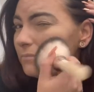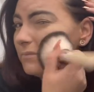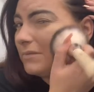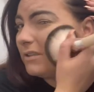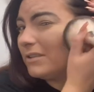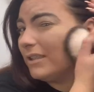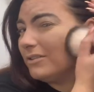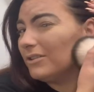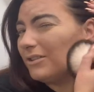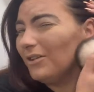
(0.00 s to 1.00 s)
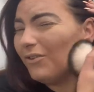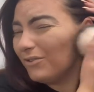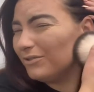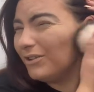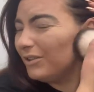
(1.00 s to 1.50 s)
scent.
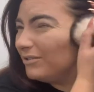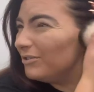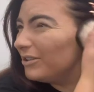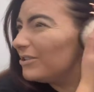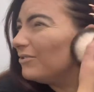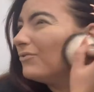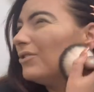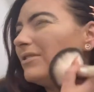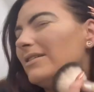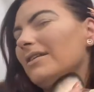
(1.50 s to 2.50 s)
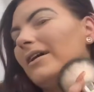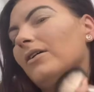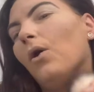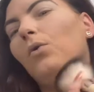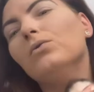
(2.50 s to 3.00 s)
No, it's not rose, it's like
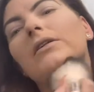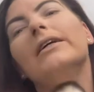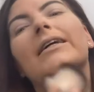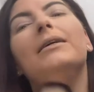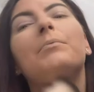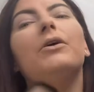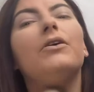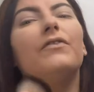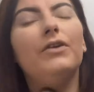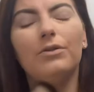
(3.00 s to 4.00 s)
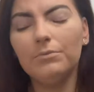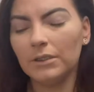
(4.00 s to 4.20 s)
old lady perfume.